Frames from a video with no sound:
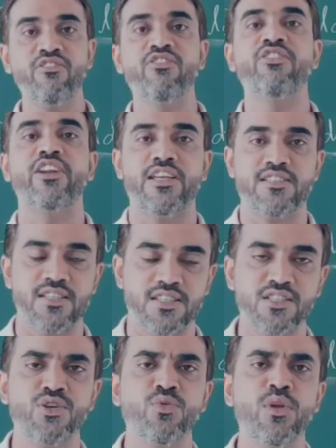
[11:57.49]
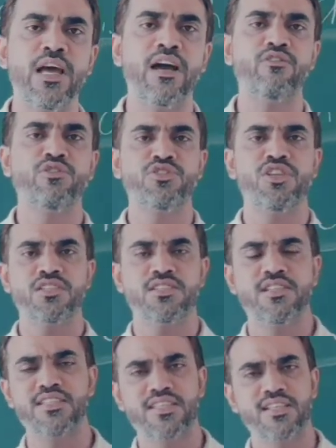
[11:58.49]
phrases. You will have to just
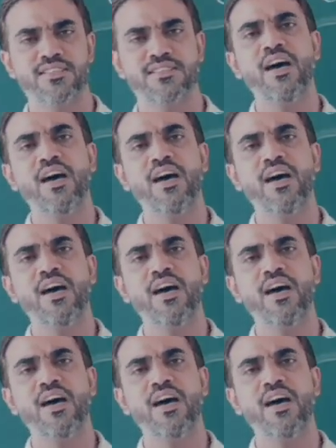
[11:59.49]
discuss the